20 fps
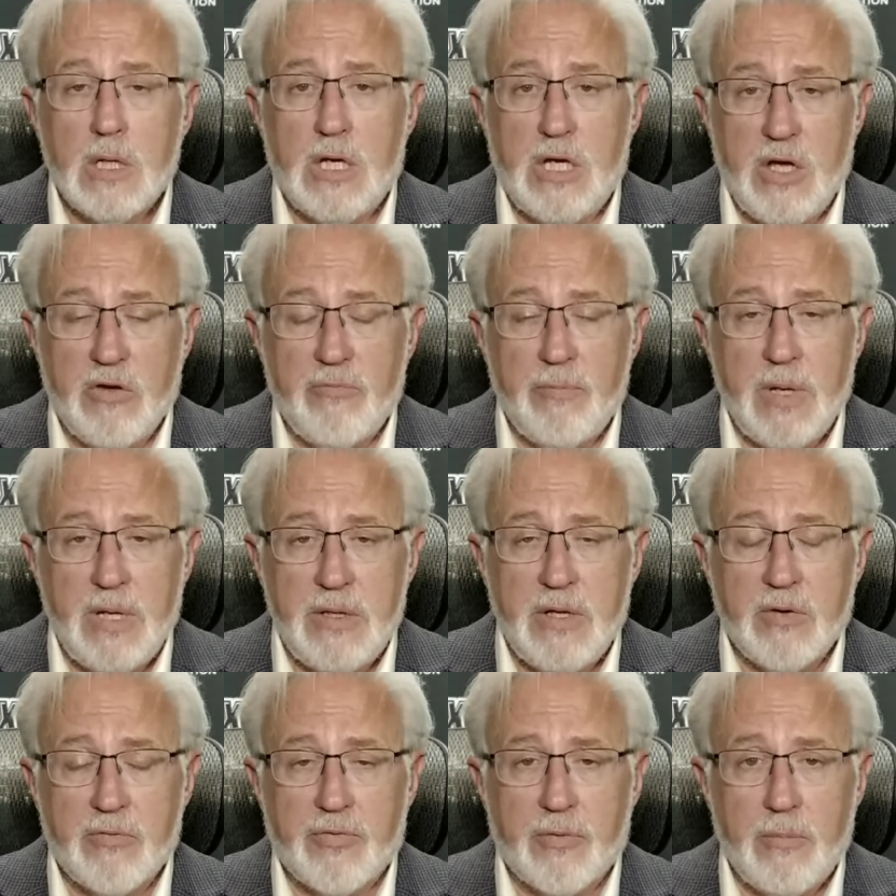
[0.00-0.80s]
Give me
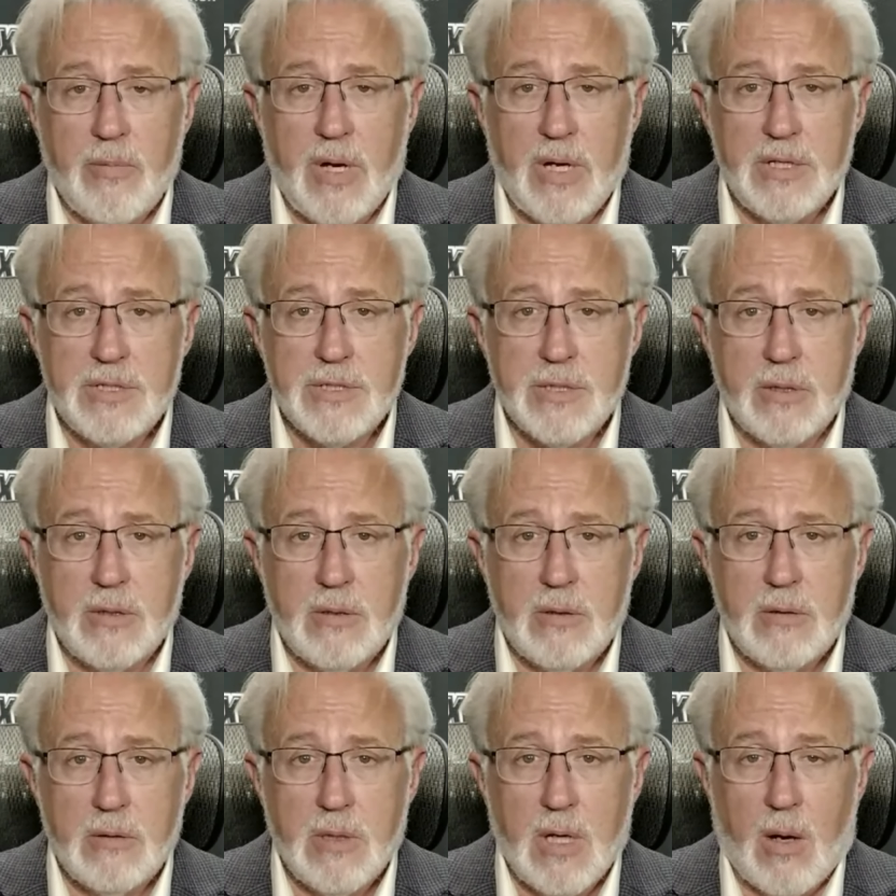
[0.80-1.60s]
the
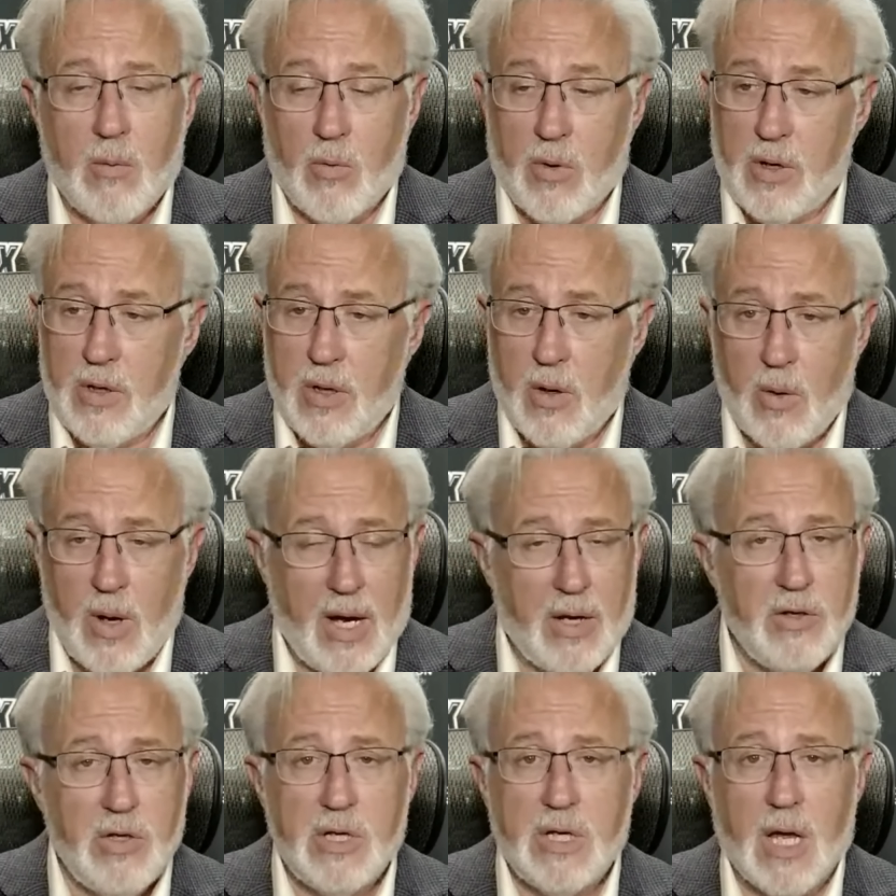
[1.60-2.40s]
information. I want to know
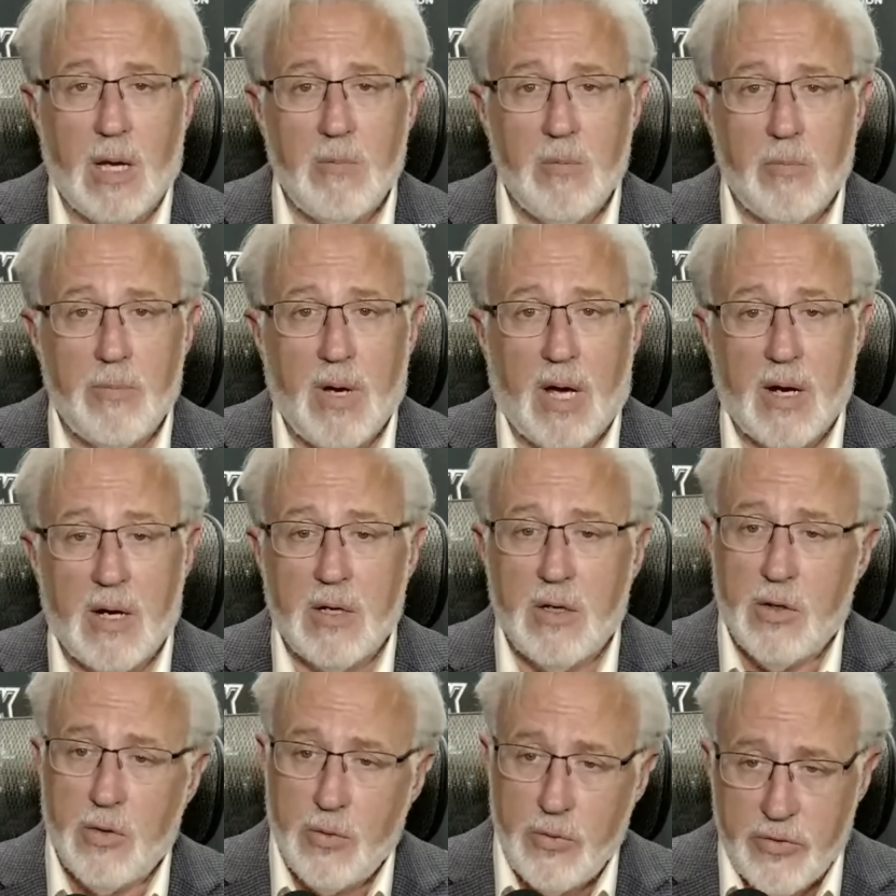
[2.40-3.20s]
how you came about
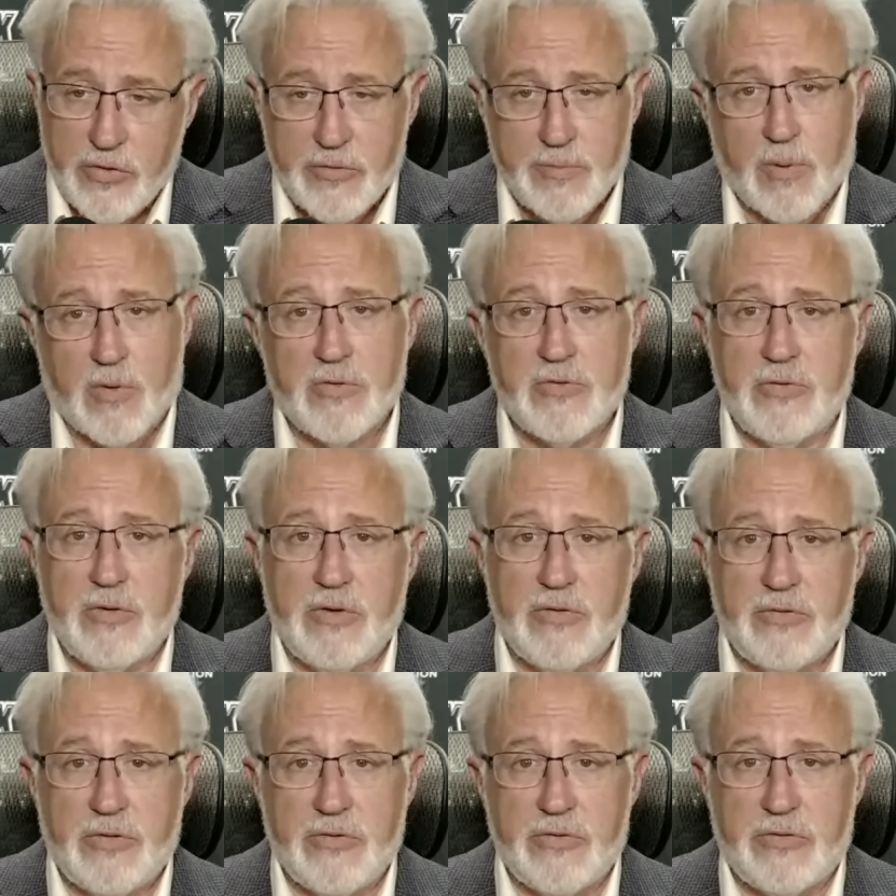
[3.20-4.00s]
it, who this person
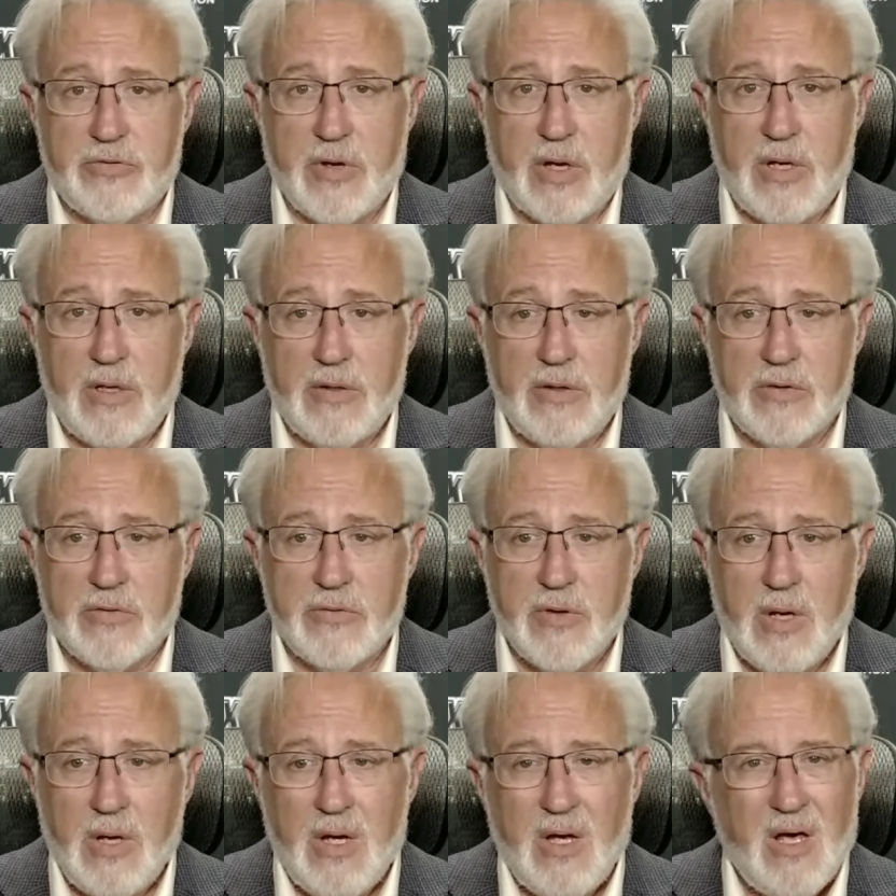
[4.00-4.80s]
is that's saying this,